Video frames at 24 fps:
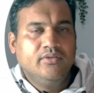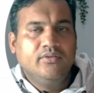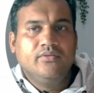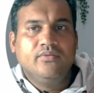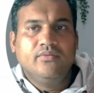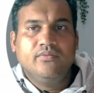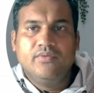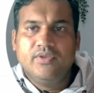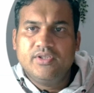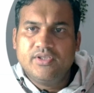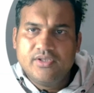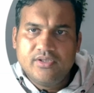
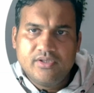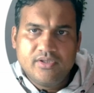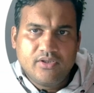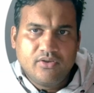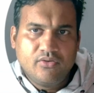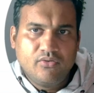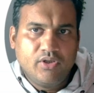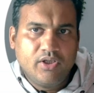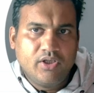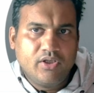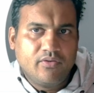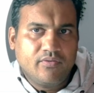which is a
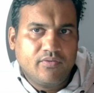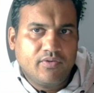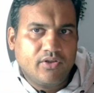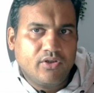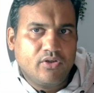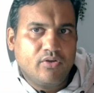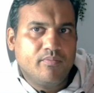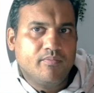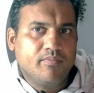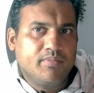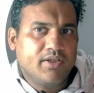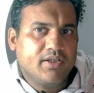quite of a
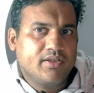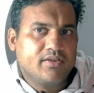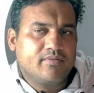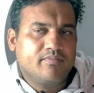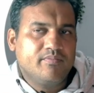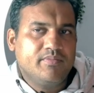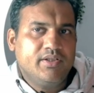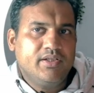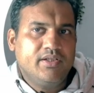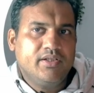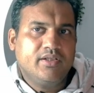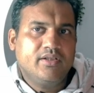complex
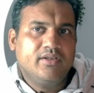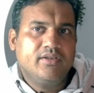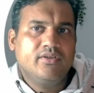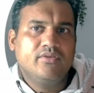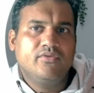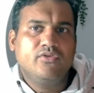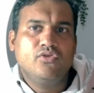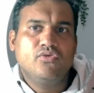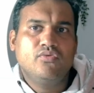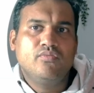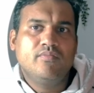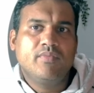bit, and
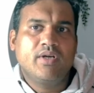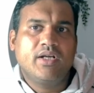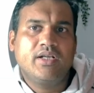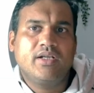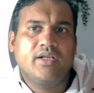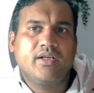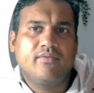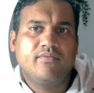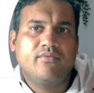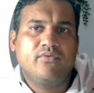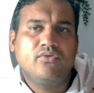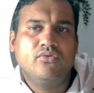you might
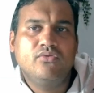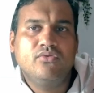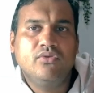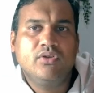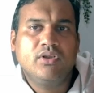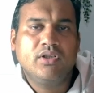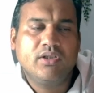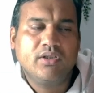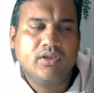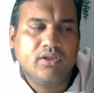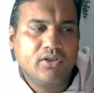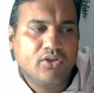have to
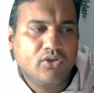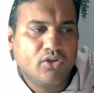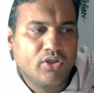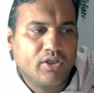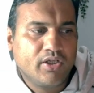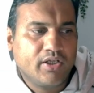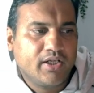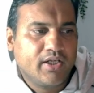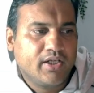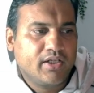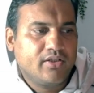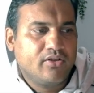
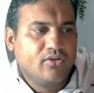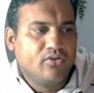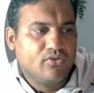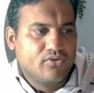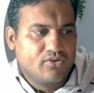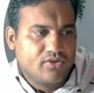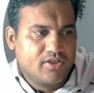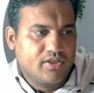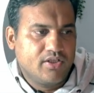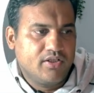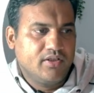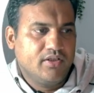contact
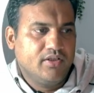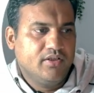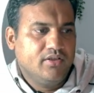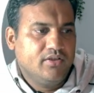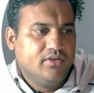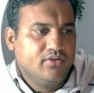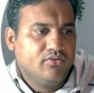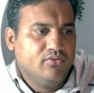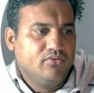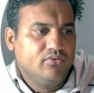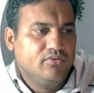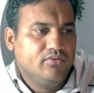Hostinger
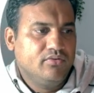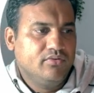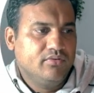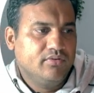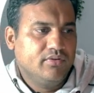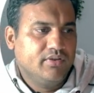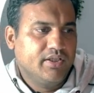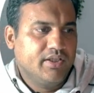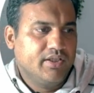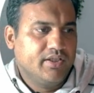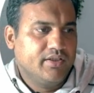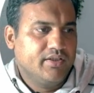to
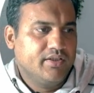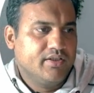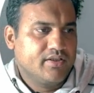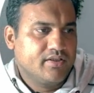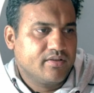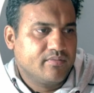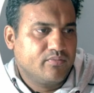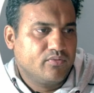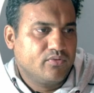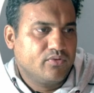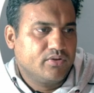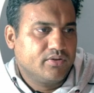get their
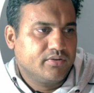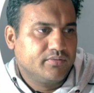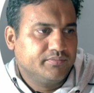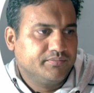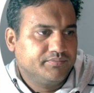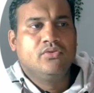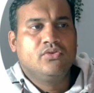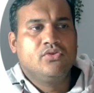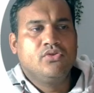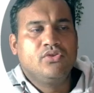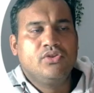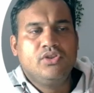support.
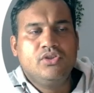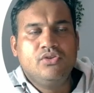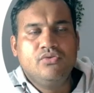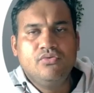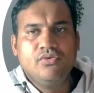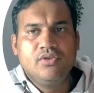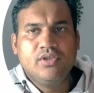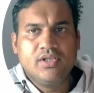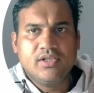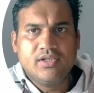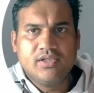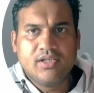So
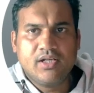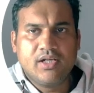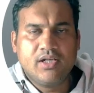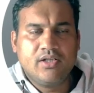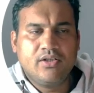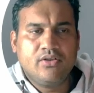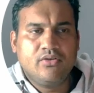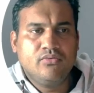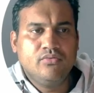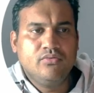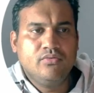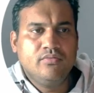users
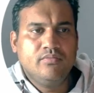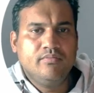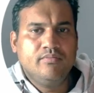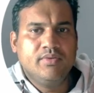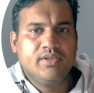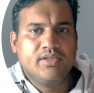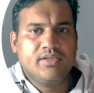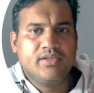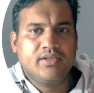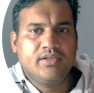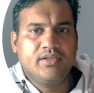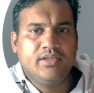are to
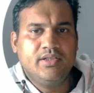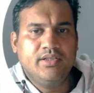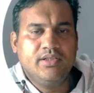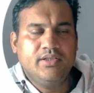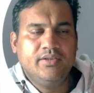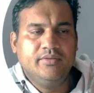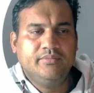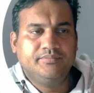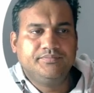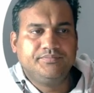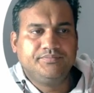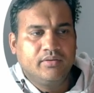
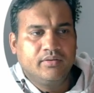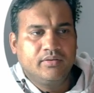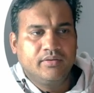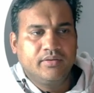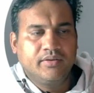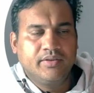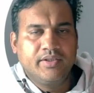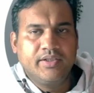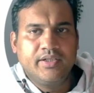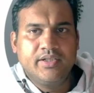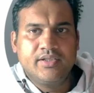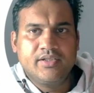basically
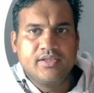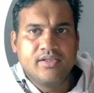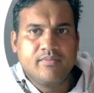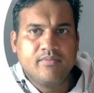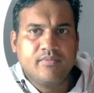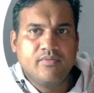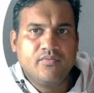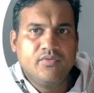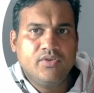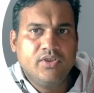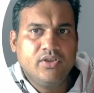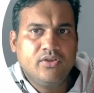create some
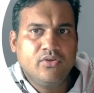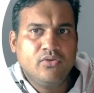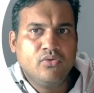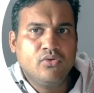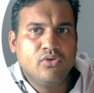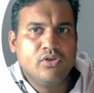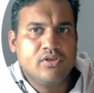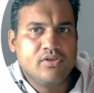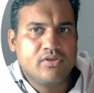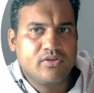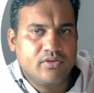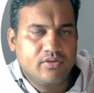of the
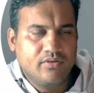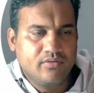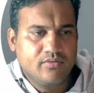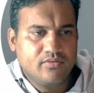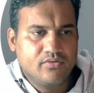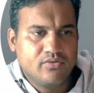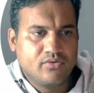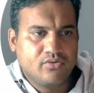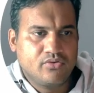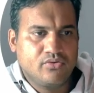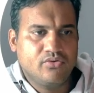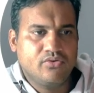roles.
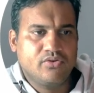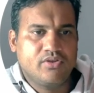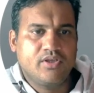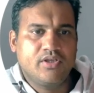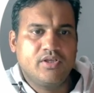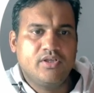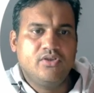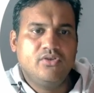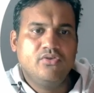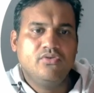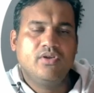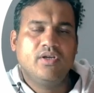So
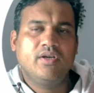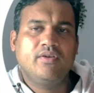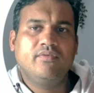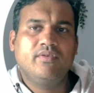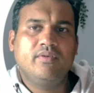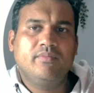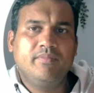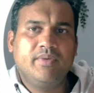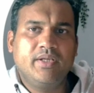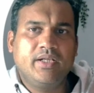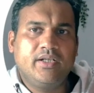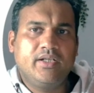say you have a
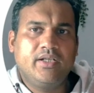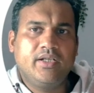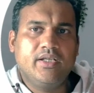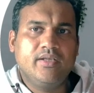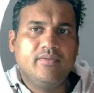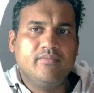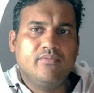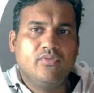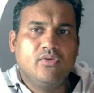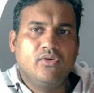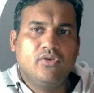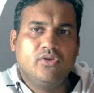big
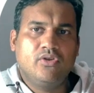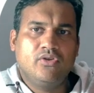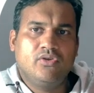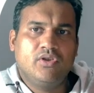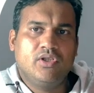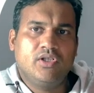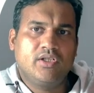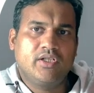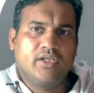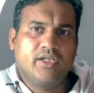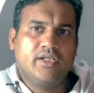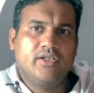team, or you
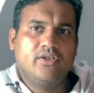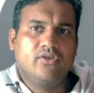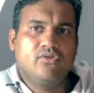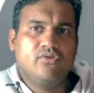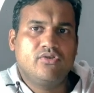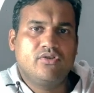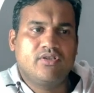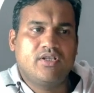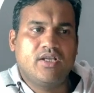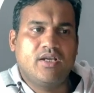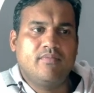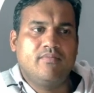are trying to
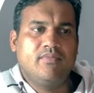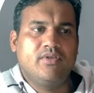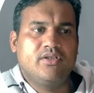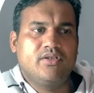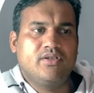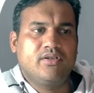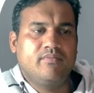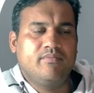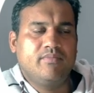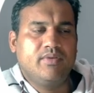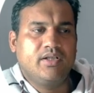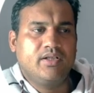establish
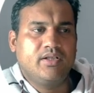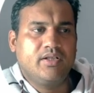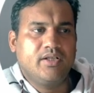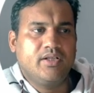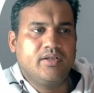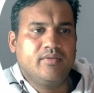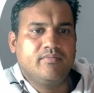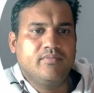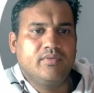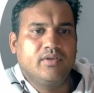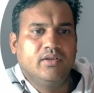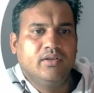a big
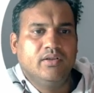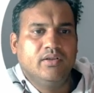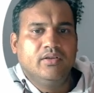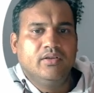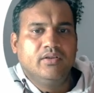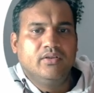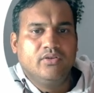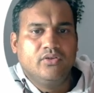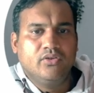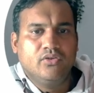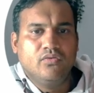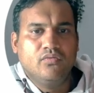team.
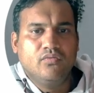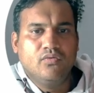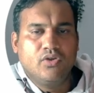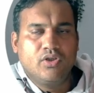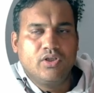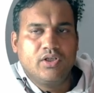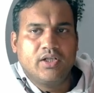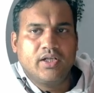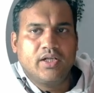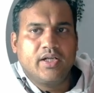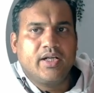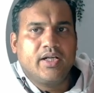You
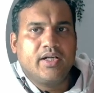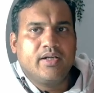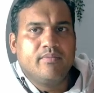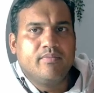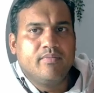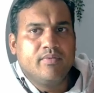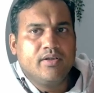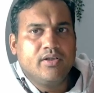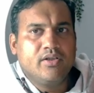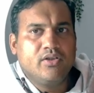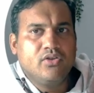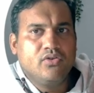want an
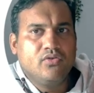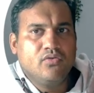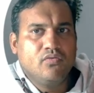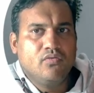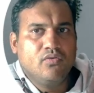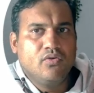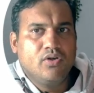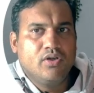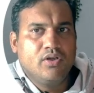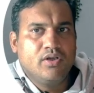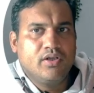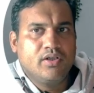admin, you
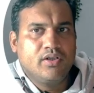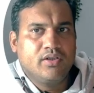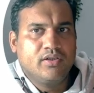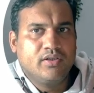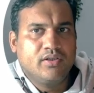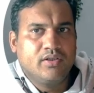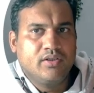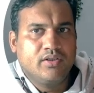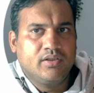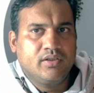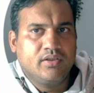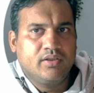want
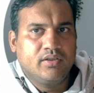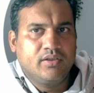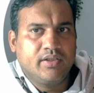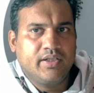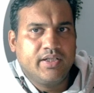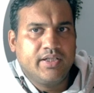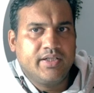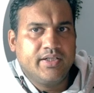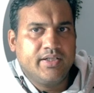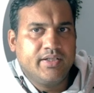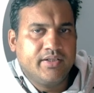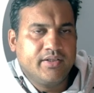a
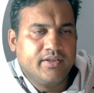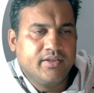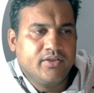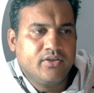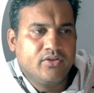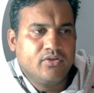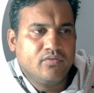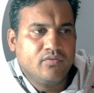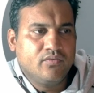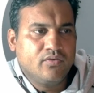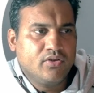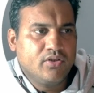editor,
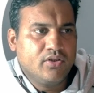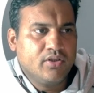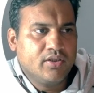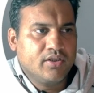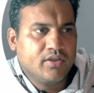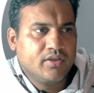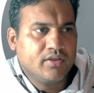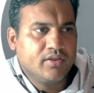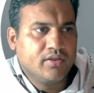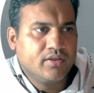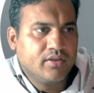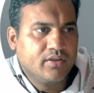you want
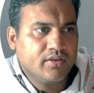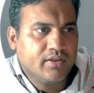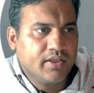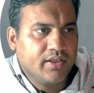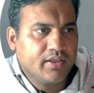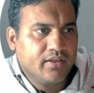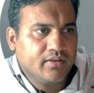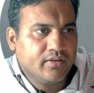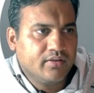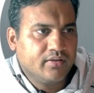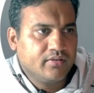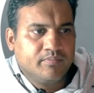a
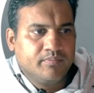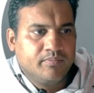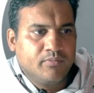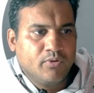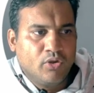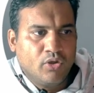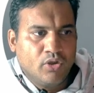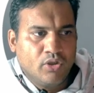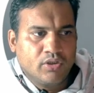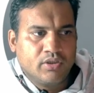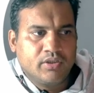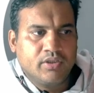
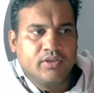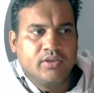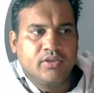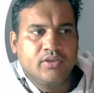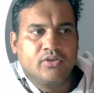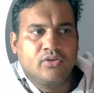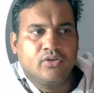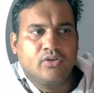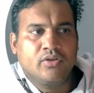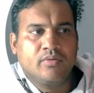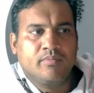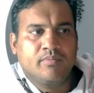
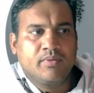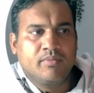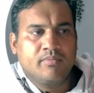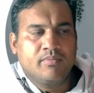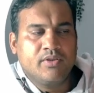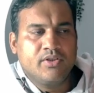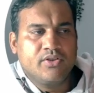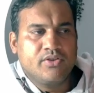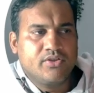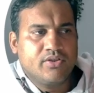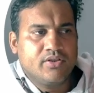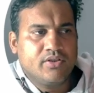author or a
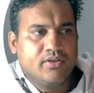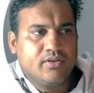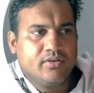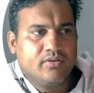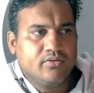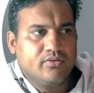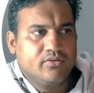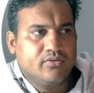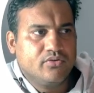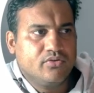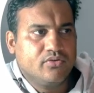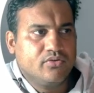publisher.
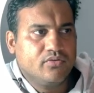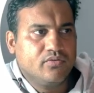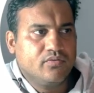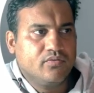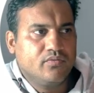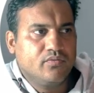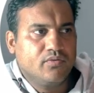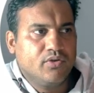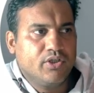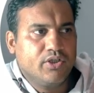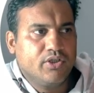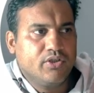So
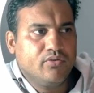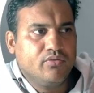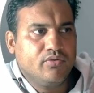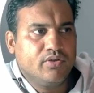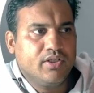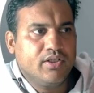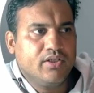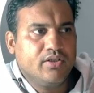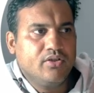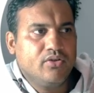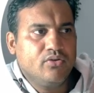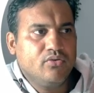what you
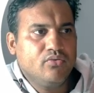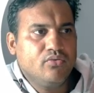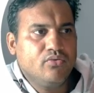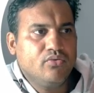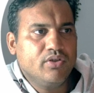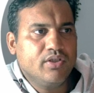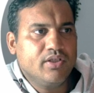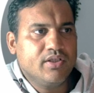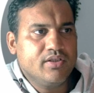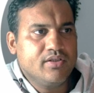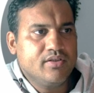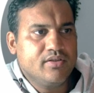can do
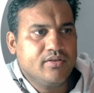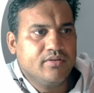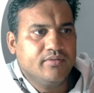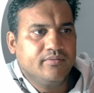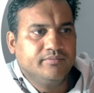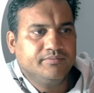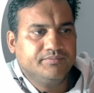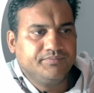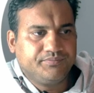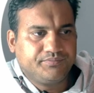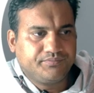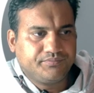is
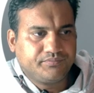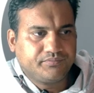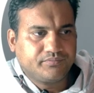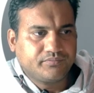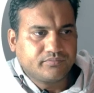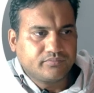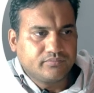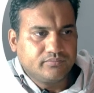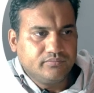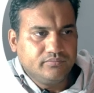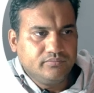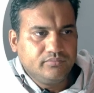
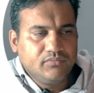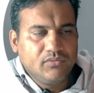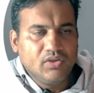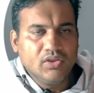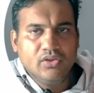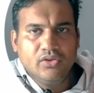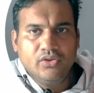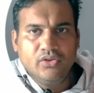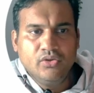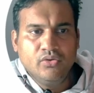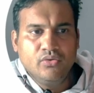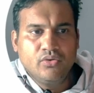
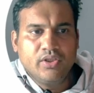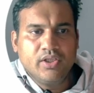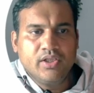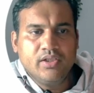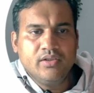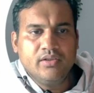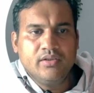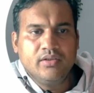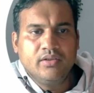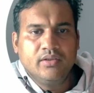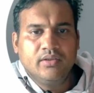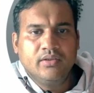you
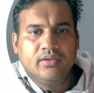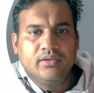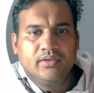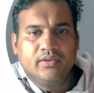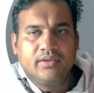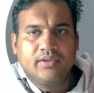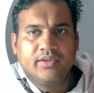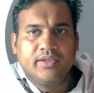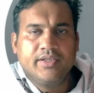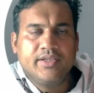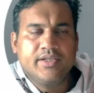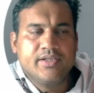can
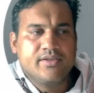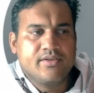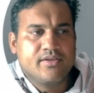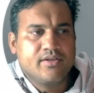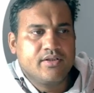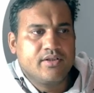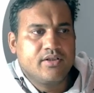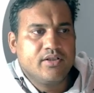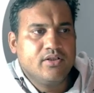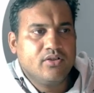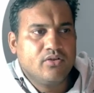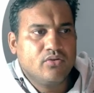create
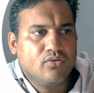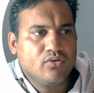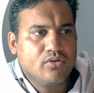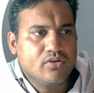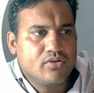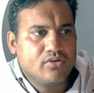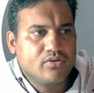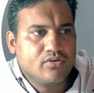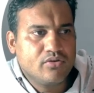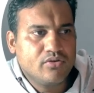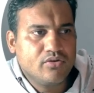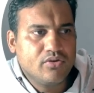certain
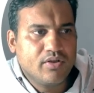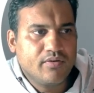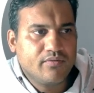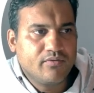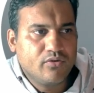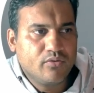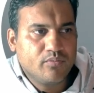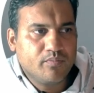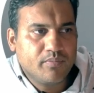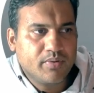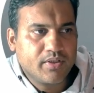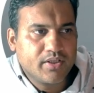roles. So you have
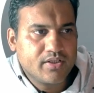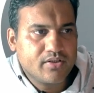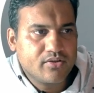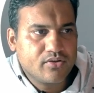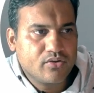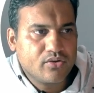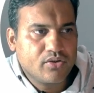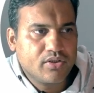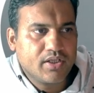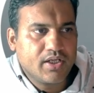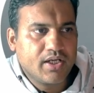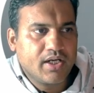to press
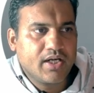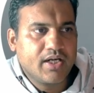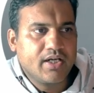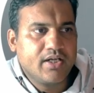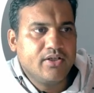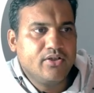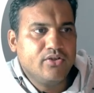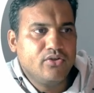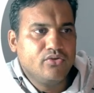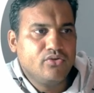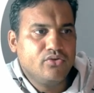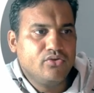on
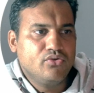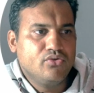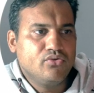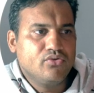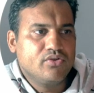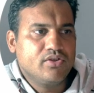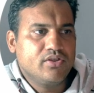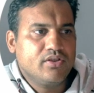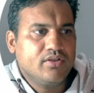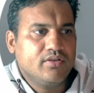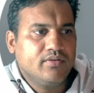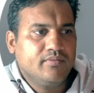add new
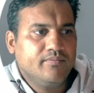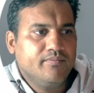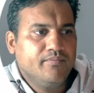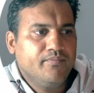user,